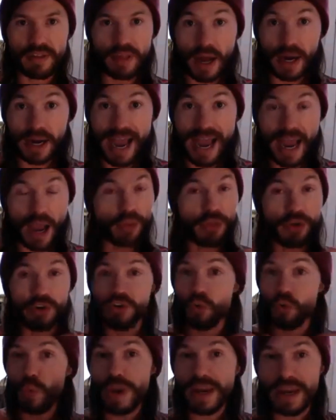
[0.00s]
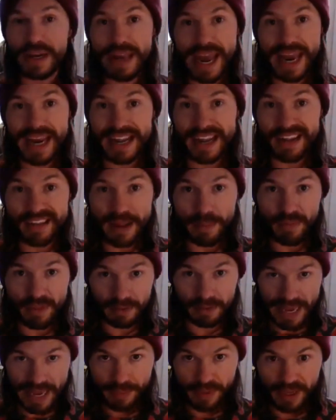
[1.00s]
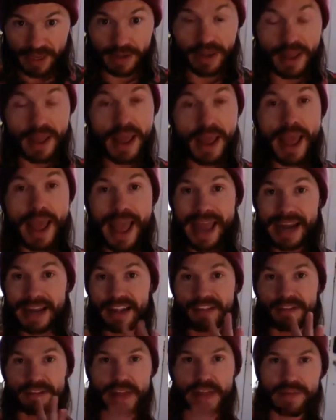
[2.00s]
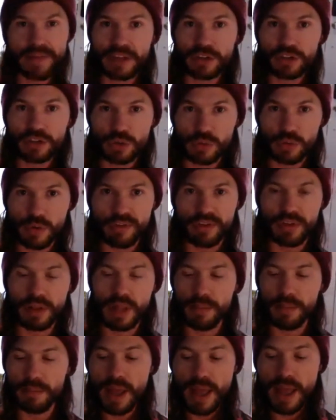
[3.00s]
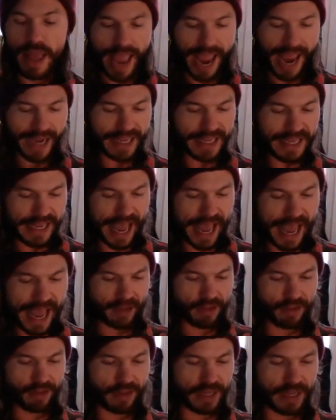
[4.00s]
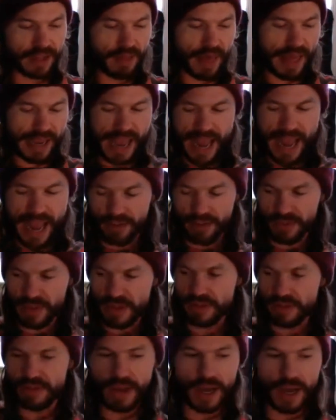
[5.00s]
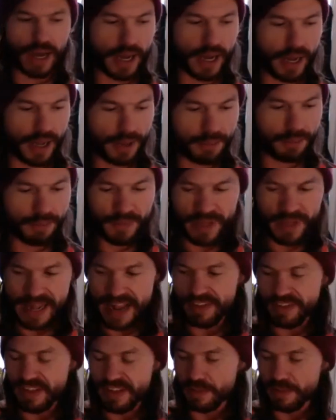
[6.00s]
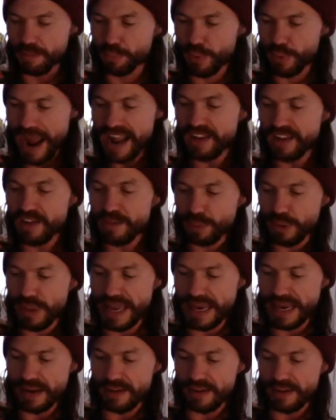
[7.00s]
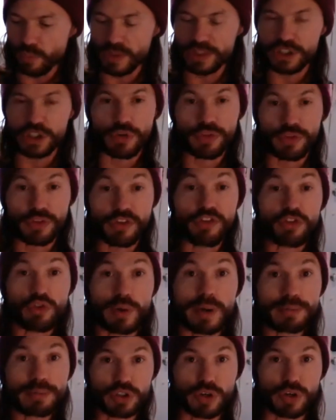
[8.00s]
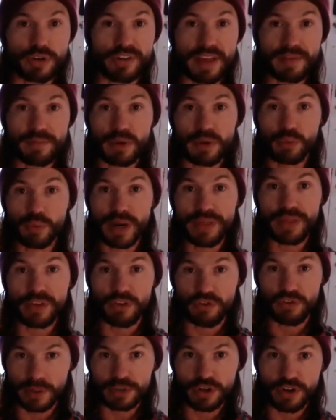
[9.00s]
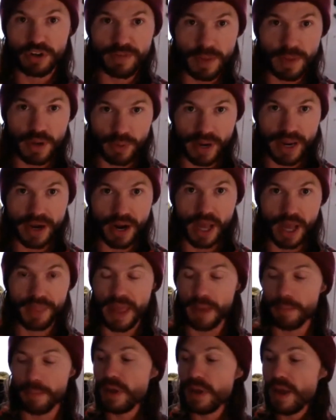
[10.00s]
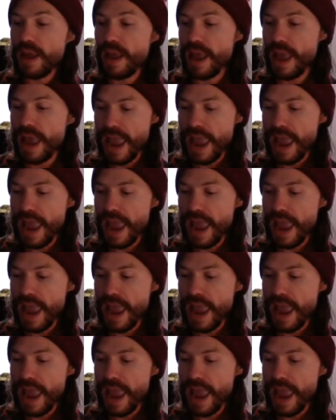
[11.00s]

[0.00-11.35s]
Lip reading: that there's a wicked guy and his name's Laban, and he's living in Jerusalem, and he has these brass plates, which are the scriptures. The scriptures have been written on them.